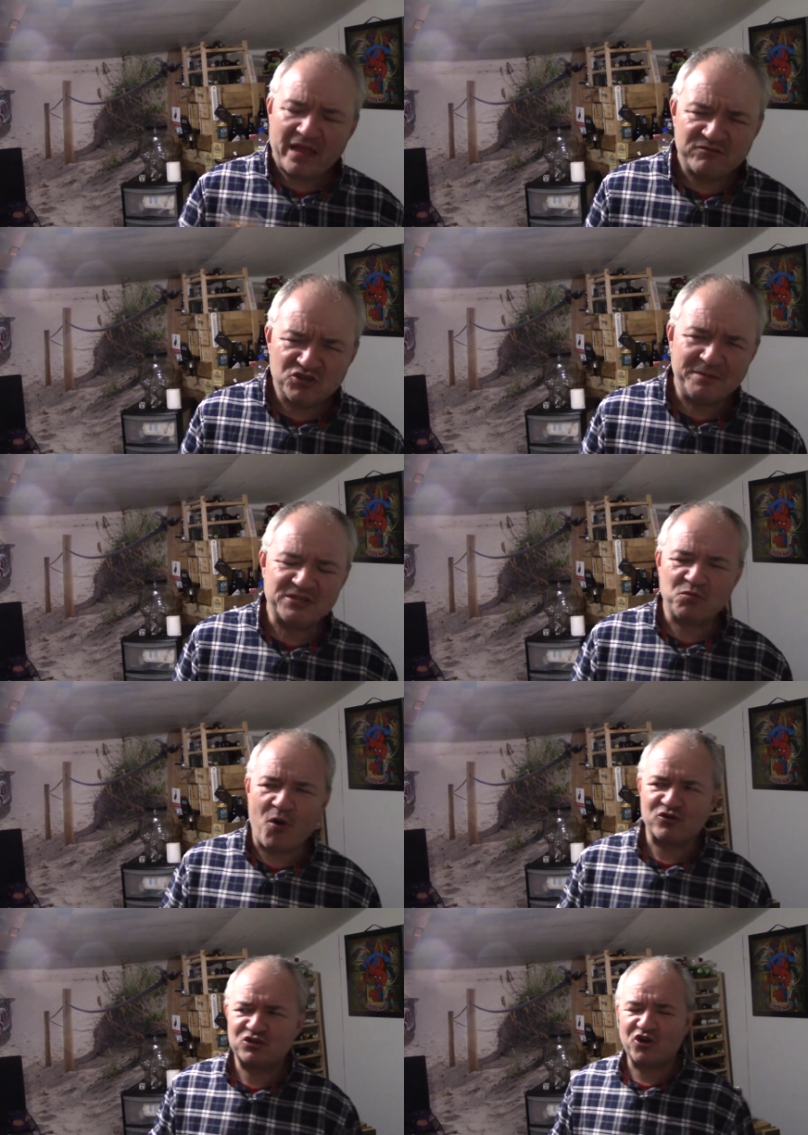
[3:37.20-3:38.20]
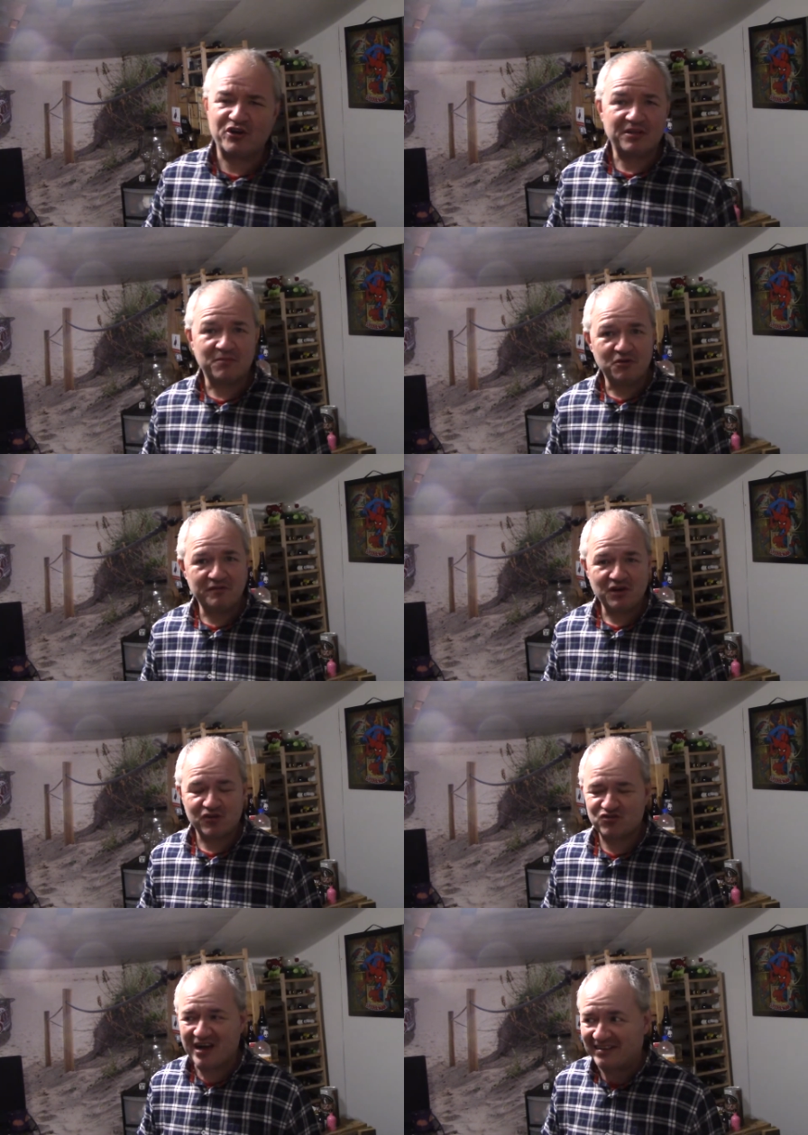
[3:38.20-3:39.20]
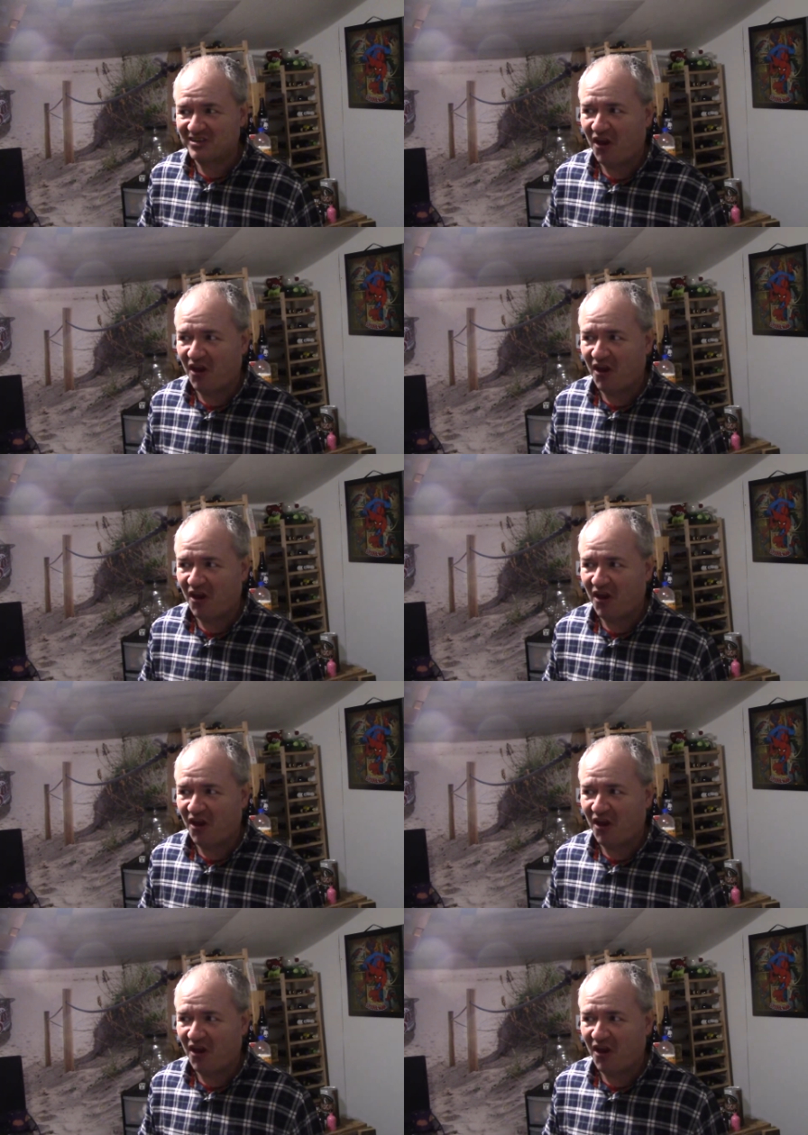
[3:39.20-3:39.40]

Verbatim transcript: just been to watch Sonic the movie got dragged